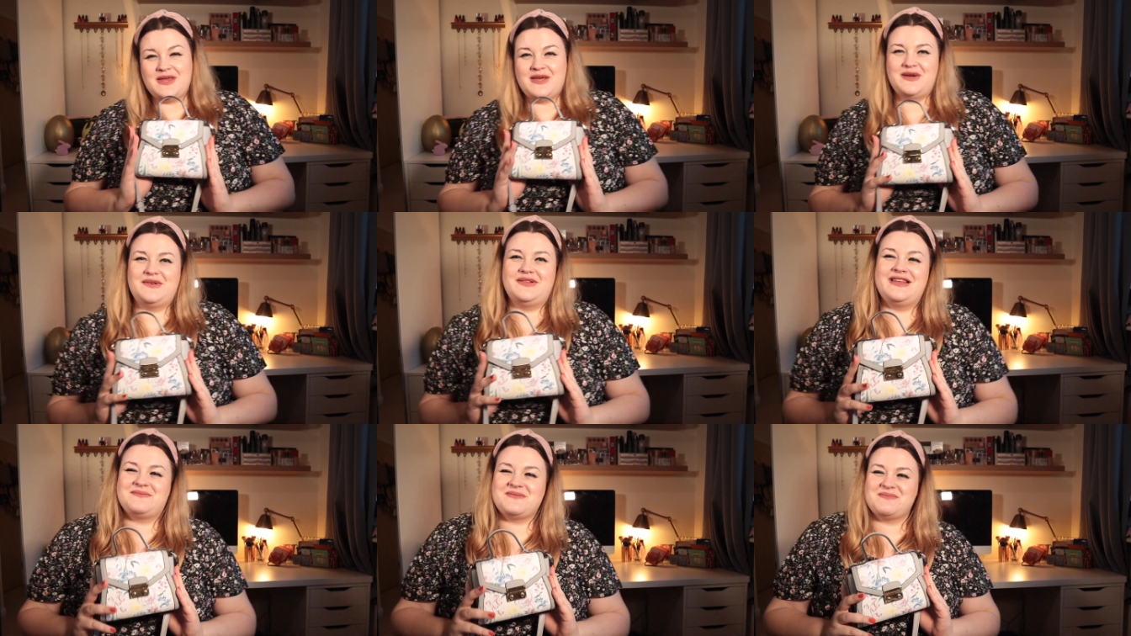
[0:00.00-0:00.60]

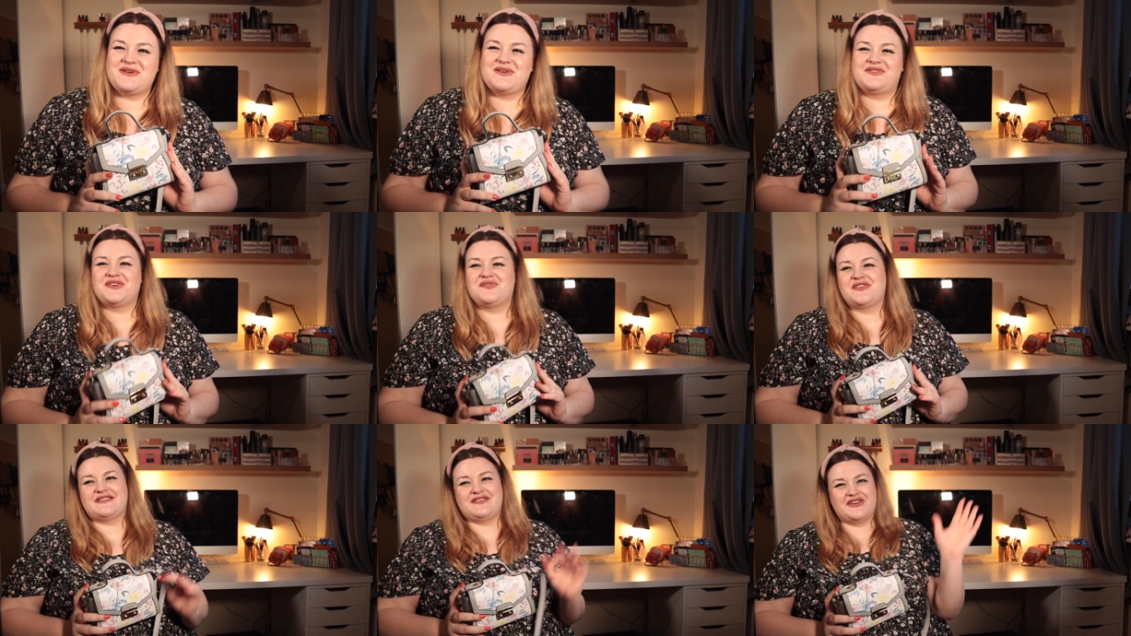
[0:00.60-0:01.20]
cute. Let me move
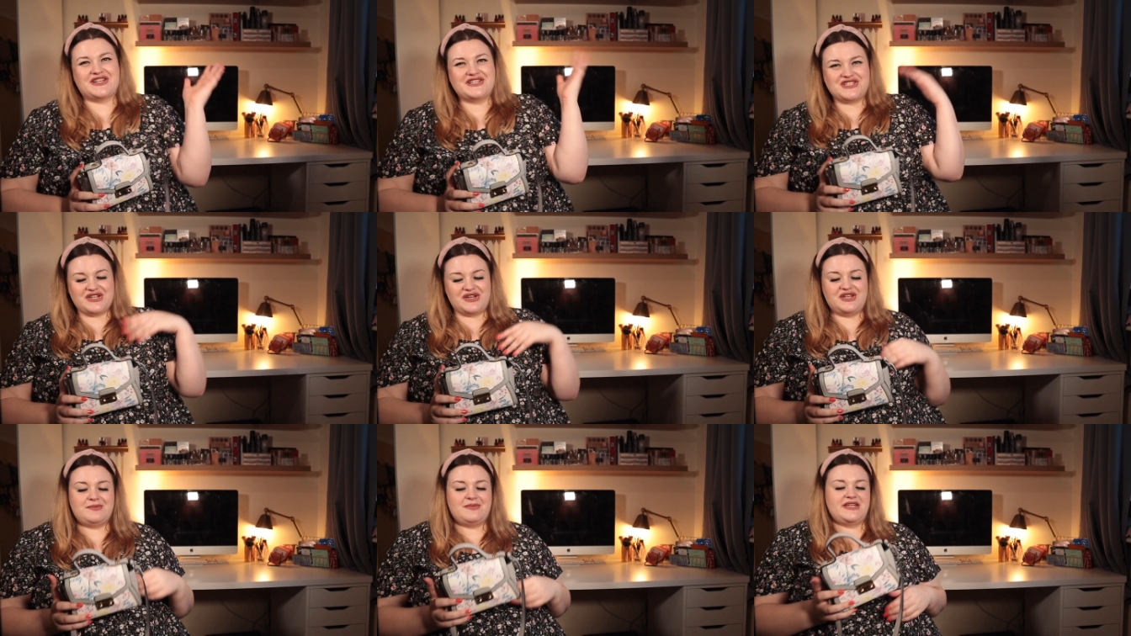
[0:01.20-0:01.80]
over so I can
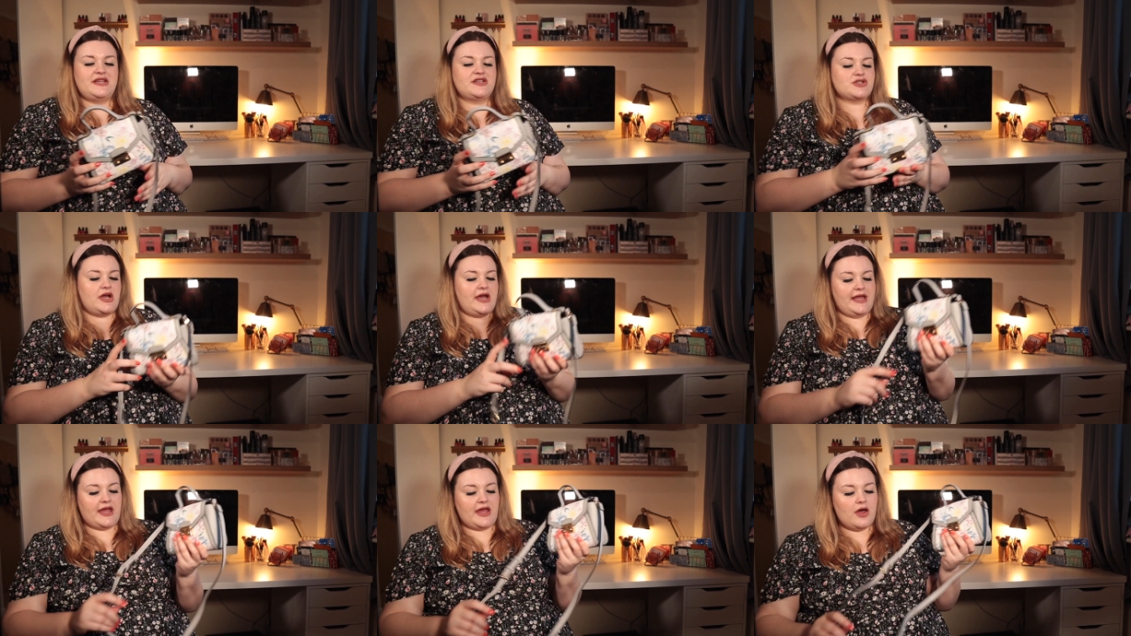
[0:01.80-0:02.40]
show you me
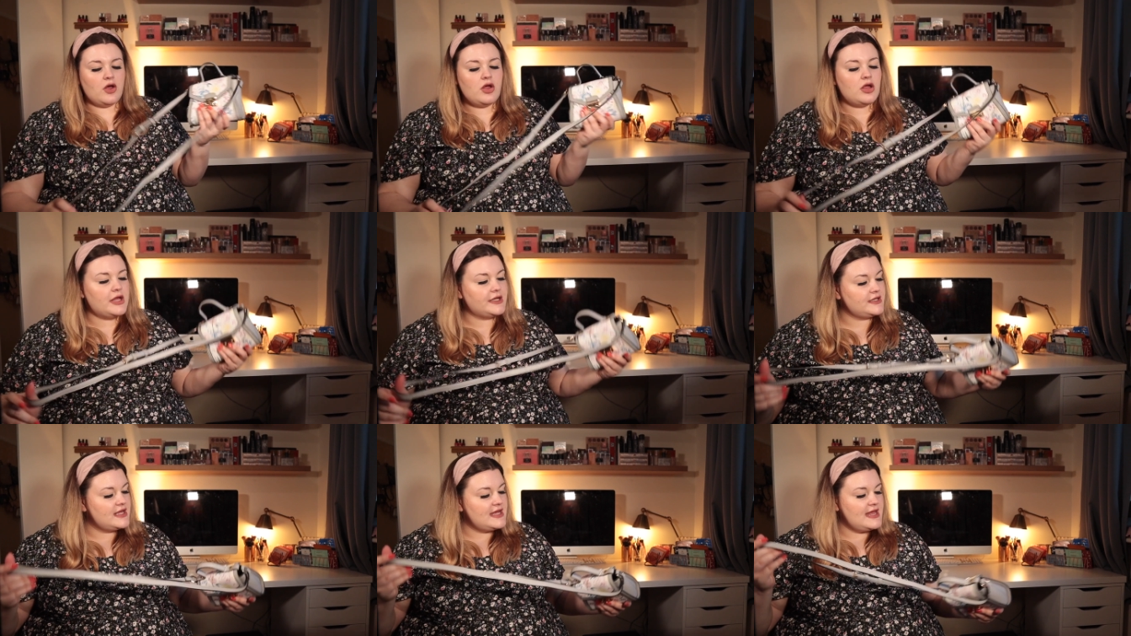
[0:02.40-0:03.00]
trying it
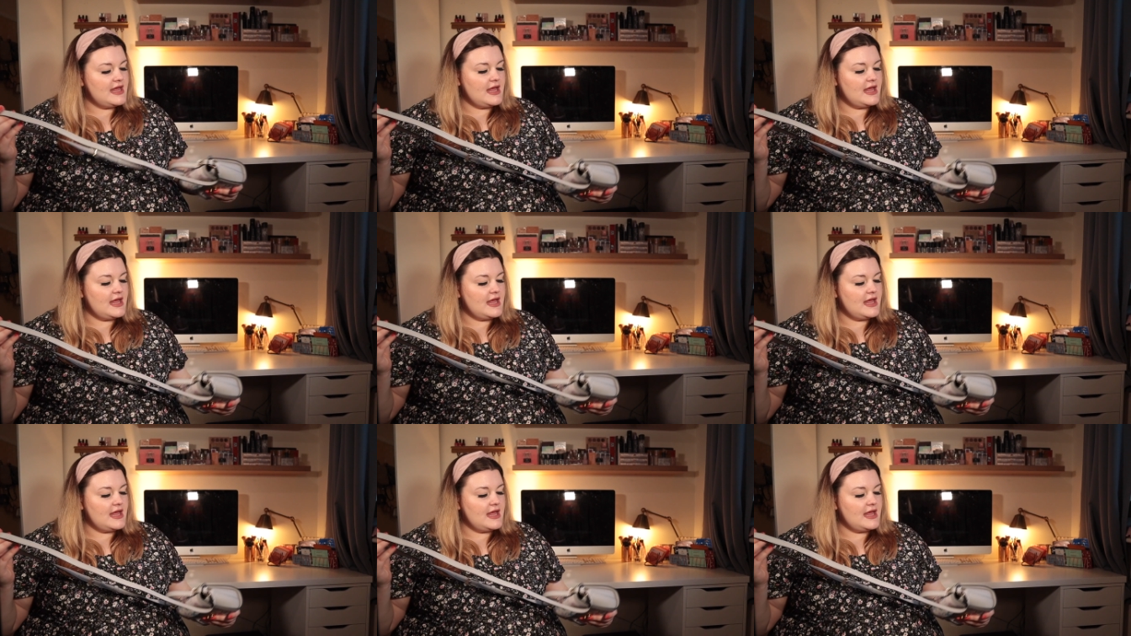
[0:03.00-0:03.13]
on.